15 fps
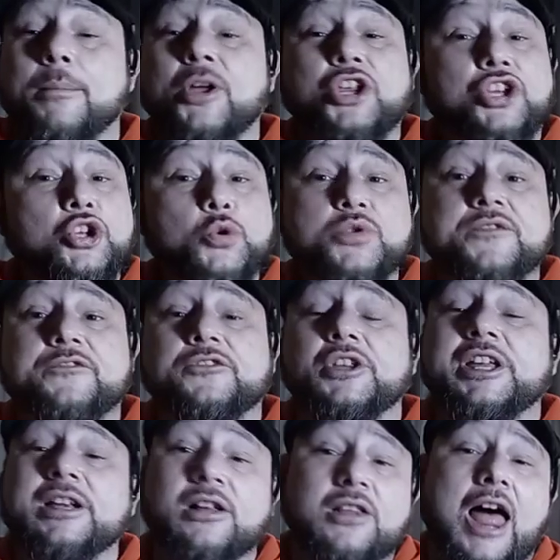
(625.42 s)
huge
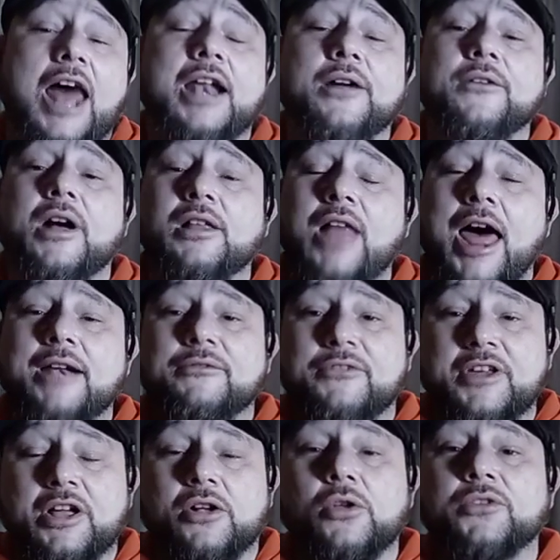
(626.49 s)
fleet, a lot of
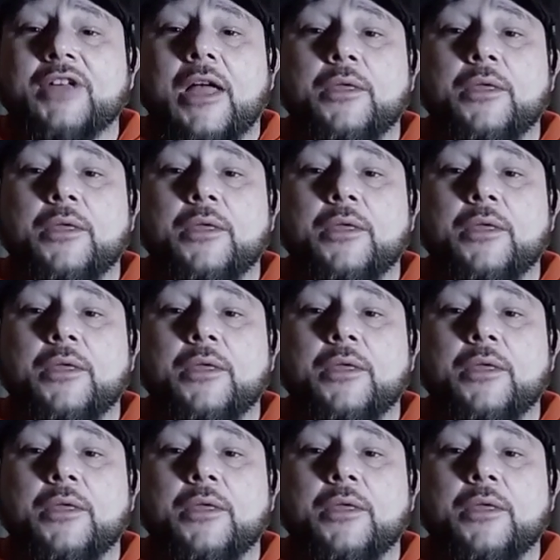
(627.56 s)
vehicles